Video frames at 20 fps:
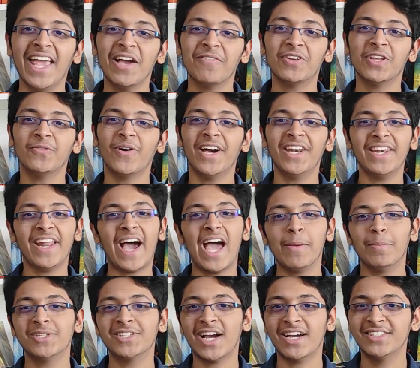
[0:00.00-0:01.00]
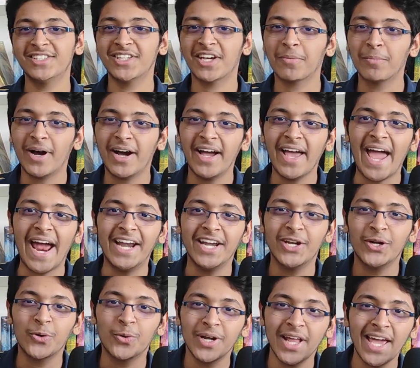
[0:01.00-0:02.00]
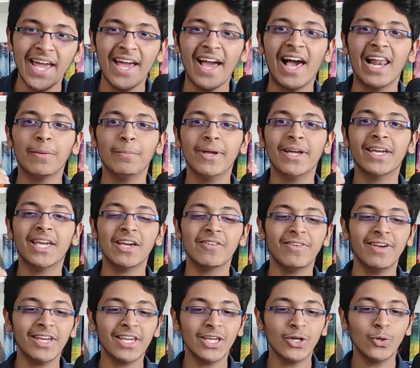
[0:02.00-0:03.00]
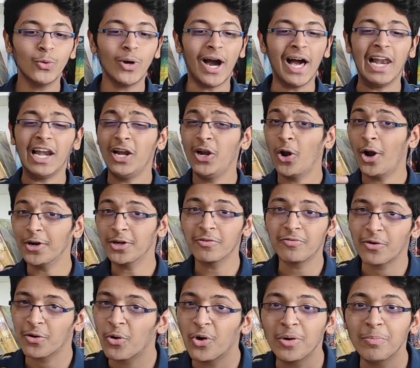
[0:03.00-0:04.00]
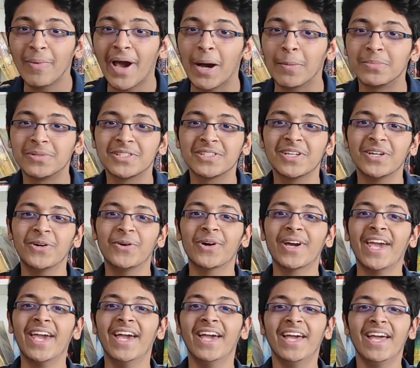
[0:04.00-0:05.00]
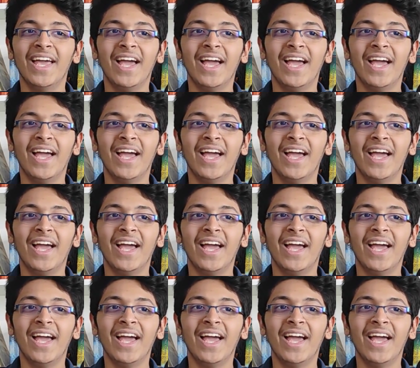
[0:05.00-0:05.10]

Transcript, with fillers: Hey everyone, I'm Ishan Sharma and today I'll be giving you a lot of roadmaps, okay?